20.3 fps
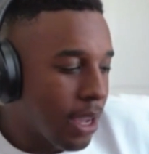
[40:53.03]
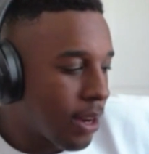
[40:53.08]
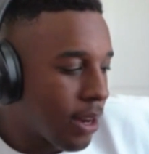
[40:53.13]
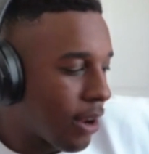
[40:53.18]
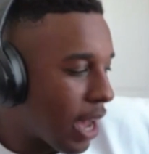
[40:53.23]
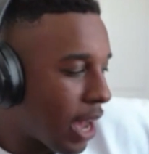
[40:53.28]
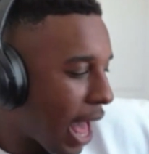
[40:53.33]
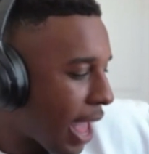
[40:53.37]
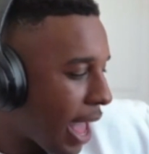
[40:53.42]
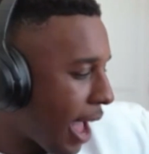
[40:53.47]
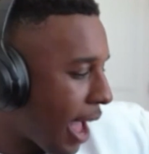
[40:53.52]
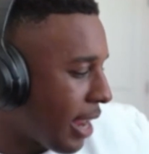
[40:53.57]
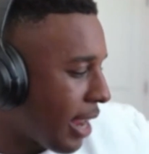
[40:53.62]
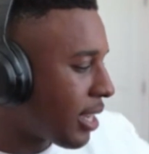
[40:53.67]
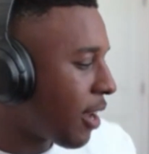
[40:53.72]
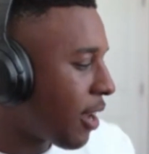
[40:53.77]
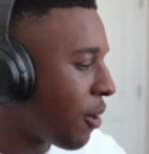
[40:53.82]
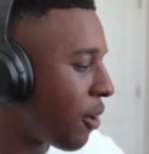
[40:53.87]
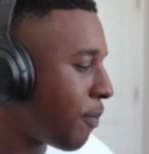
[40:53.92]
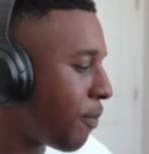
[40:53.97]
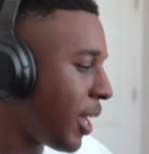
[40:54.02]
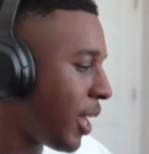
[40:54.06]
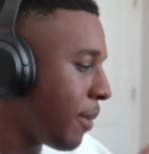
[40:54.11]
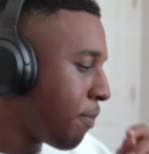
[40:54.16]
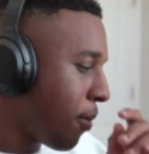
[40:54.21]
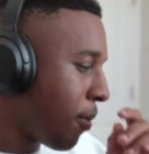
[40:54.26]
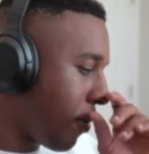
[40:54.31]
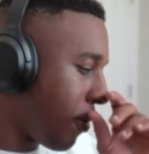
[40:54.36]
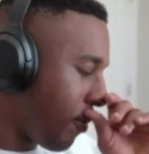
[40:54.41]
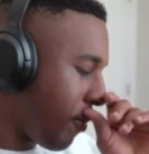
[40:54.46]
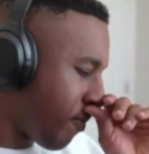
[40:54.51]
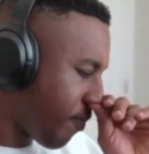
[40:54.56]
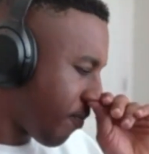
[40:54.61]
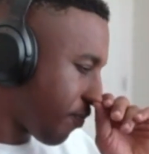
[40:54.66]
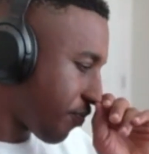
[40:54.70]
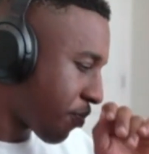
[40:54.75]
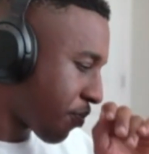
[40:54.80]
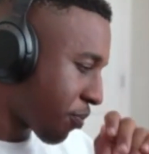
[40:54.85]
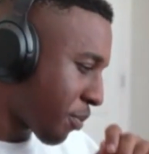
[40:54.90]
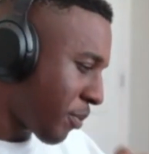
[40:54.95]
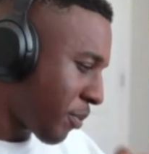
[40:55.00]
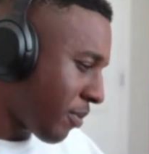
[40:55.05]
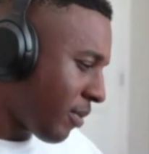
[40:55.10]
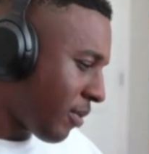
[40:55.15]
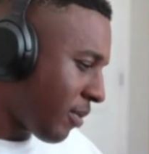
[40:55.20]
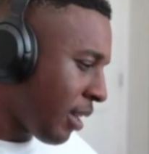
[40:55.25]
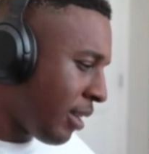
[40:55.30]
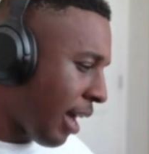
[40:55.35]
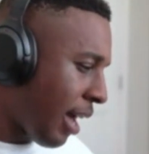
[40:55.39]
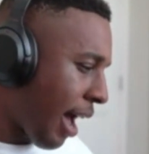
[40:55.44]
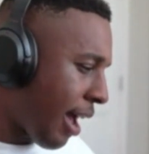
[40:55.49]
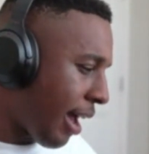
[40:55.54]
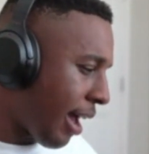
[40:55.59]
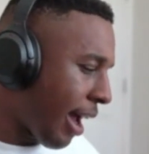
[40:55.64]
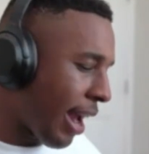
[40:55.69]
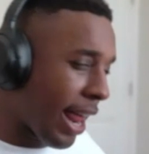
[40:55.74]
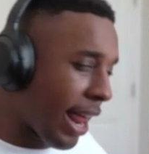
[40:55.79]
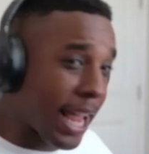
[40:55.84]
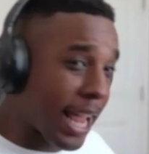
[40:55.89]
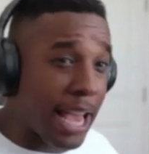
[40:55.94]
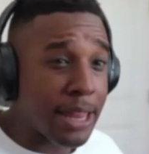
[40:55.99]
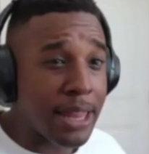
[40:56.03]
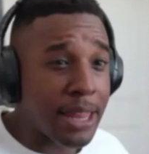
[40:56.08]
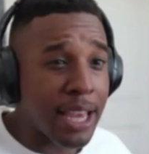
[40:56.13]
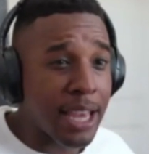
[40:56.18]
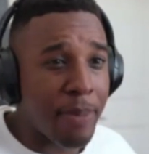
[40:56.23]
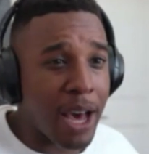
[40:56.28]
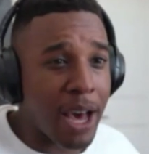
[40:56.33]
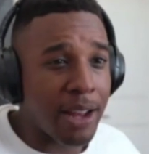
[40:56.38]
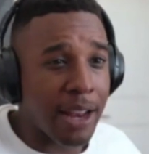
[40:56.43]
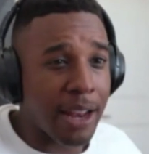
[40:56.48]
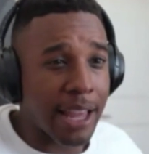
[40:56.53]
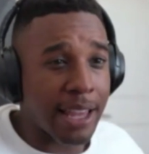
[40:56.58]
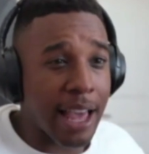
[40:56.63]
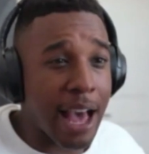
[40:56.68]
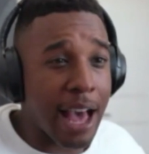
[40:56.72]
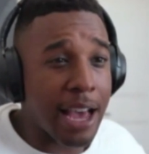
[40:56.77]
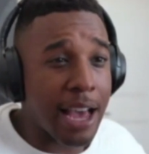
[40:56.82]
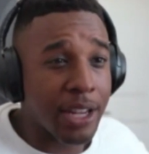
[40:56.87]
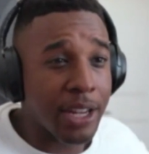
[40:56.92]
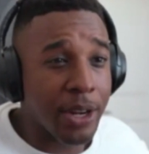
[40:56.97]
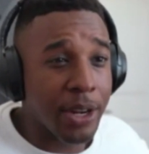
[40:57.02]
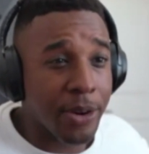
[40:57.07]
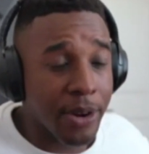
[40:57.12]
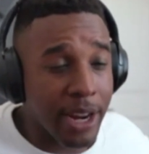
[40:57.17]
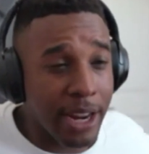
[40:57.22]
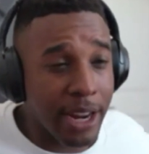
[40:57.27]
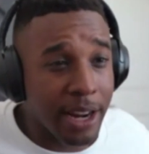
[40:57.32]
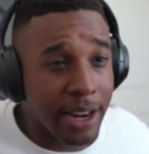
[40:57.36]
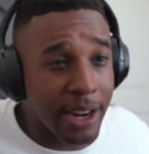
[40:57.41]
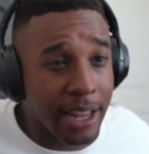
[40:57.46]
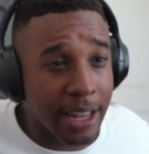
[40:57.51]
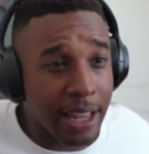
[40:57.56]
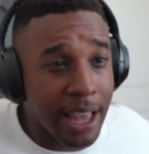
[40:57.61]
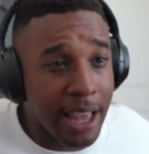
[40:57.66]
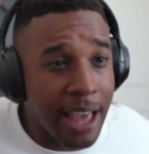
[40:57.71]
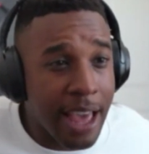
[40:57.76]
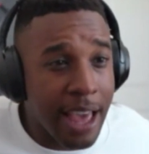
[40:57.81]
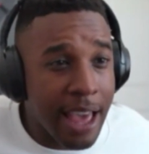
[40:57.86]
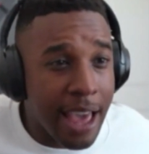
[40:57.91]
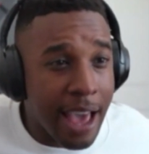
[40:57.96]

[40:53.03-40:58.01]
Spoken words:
You know, I tell people, like I think about like content creating